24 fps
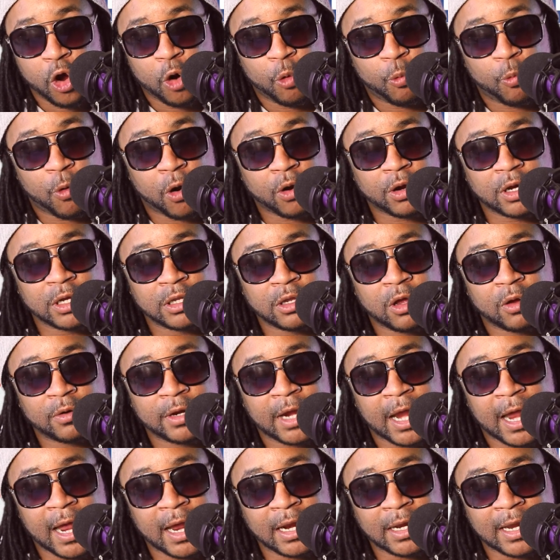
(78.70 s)
Working on
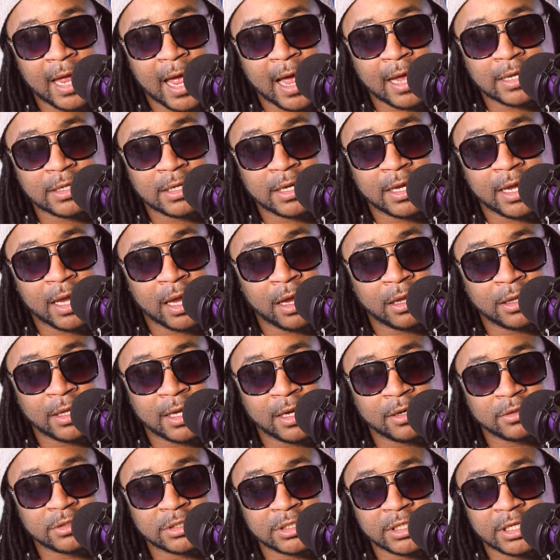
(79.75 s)
an
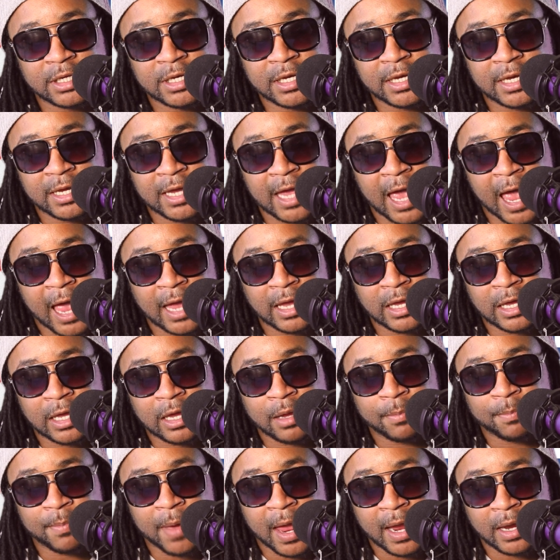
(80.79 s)
L.L.C.,
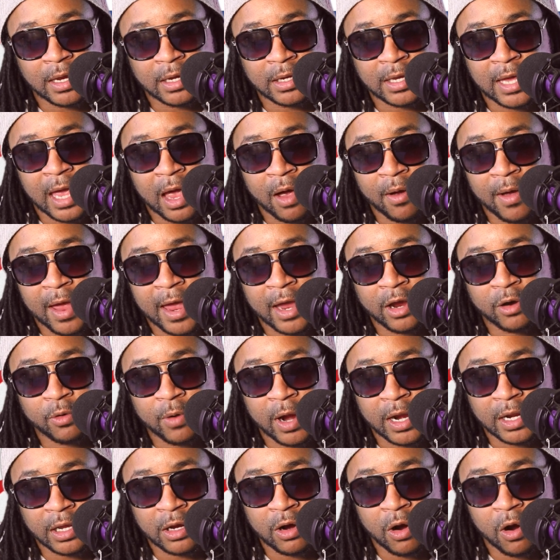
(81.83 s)
E.I.N., bank account, and
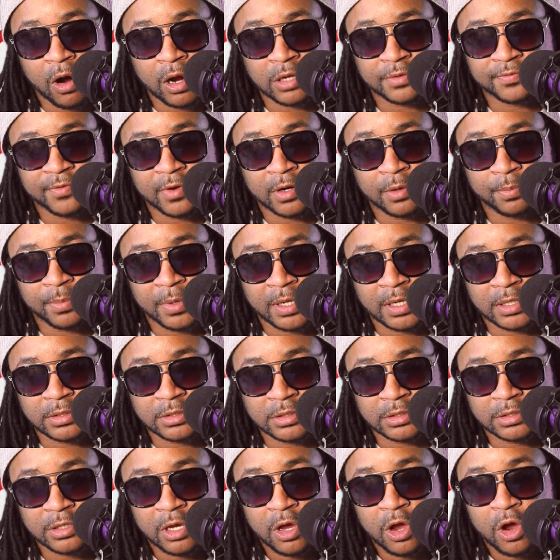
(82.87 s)
credit cards for the
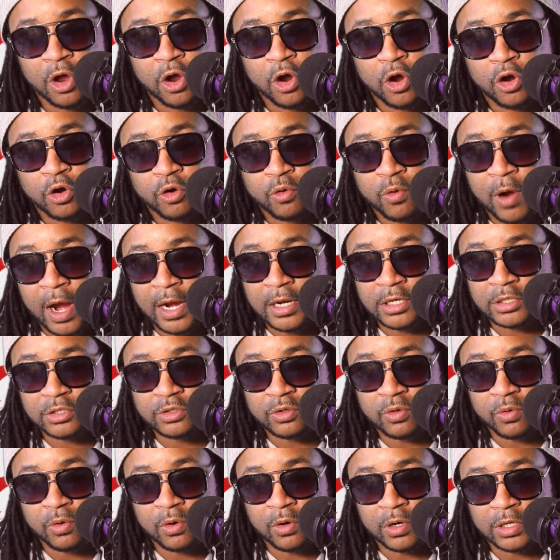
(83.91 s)
business. Credit
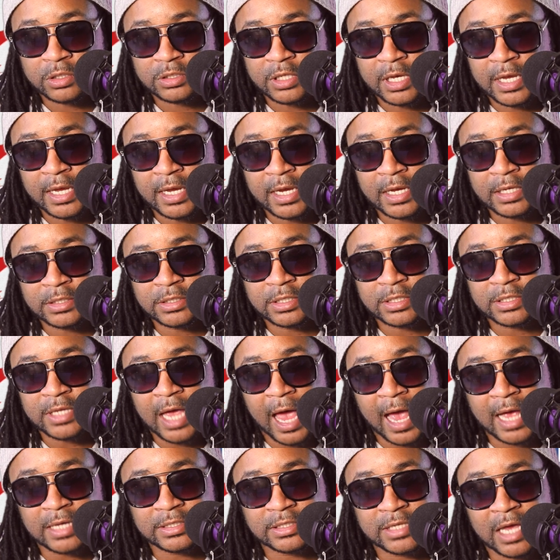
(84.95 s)
scores, his is
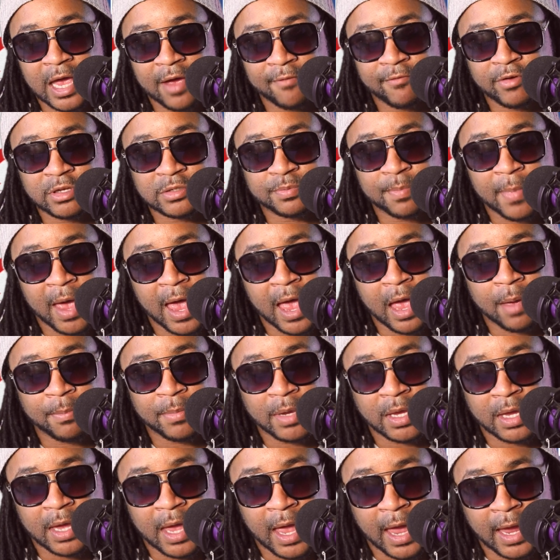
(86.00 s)
high sevens, mine
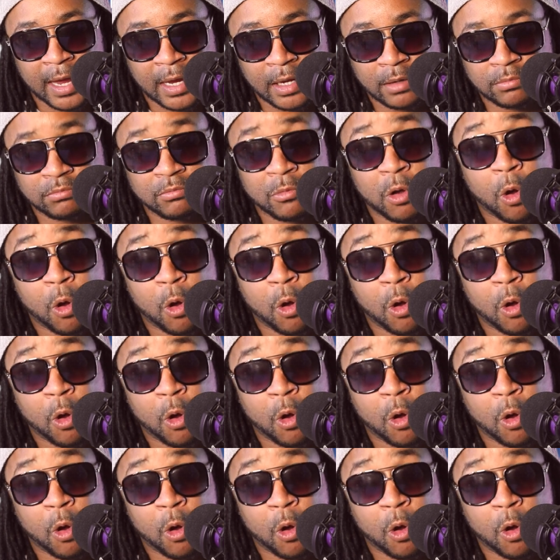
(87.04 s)
me at eight.